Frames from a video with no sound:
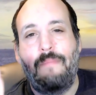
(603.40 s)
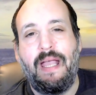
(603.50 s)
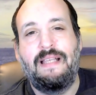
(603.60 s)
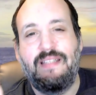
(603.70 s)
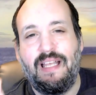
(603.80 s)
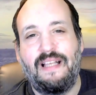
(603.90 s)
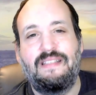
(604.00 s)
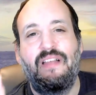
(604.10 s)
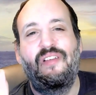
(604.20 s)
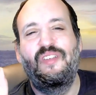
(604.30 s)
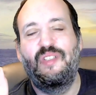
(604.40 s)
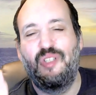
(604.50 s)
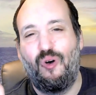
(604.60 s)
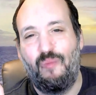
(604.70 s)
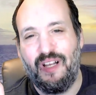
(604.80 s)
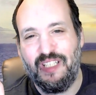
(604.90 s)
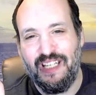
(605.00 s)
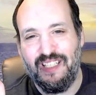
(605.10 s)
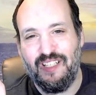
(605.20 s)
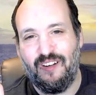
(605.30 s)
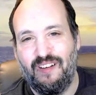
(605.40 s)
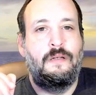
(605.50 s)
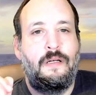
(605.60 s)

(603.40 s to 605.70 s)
makes things so much easier.